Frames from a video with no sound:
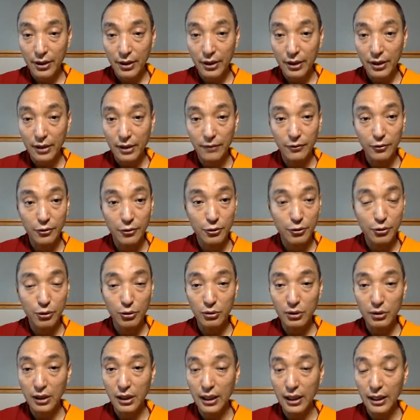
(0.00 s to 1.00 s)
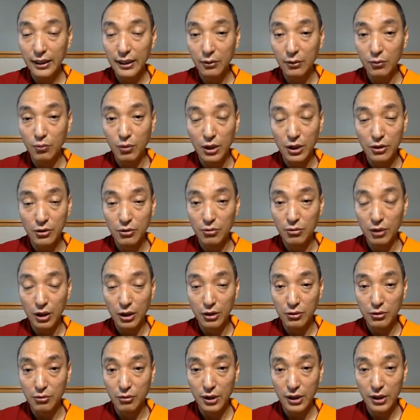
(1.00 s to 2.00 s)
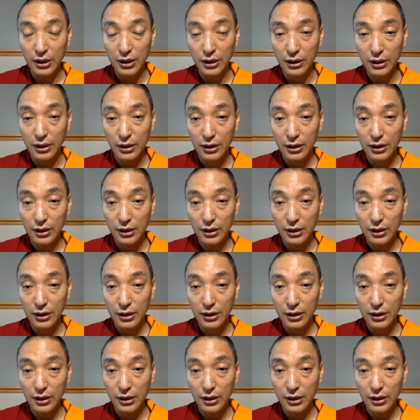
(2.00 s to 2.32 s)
If you don't like what you are doing,